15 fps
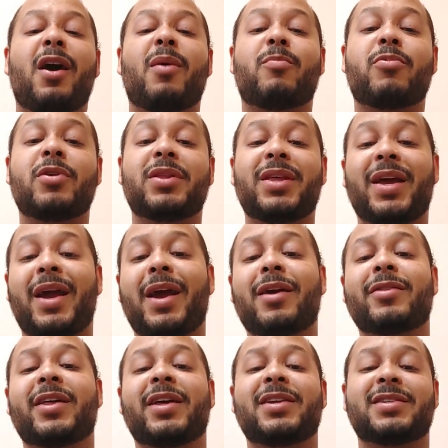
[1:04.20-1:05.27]
are breathing air
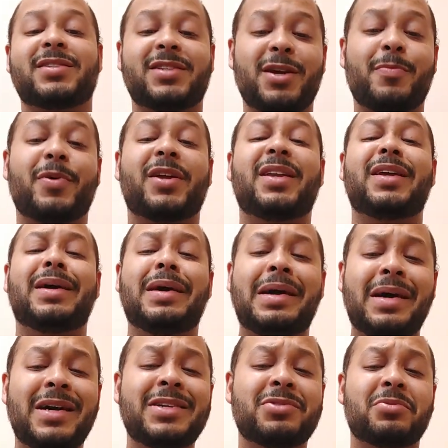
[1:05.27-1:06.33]
that is typically
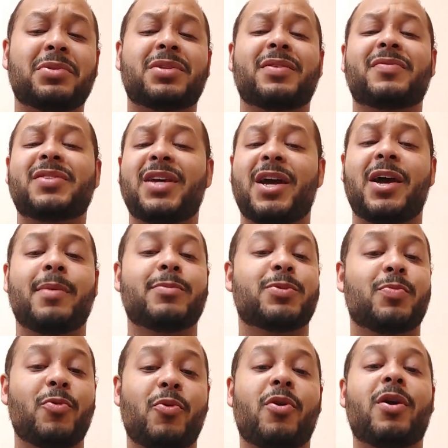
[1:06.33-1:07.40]
hundreds of times
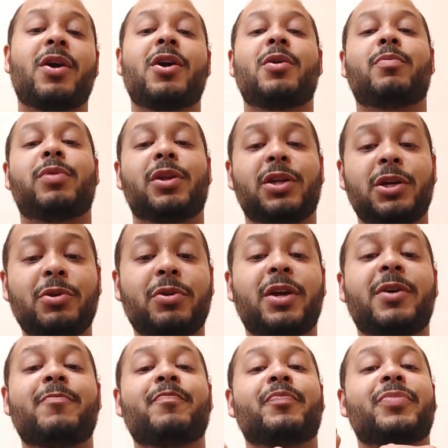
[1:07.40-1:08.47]
more
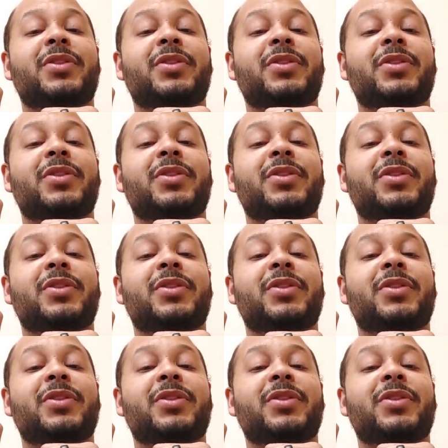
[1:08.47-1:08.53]
polluted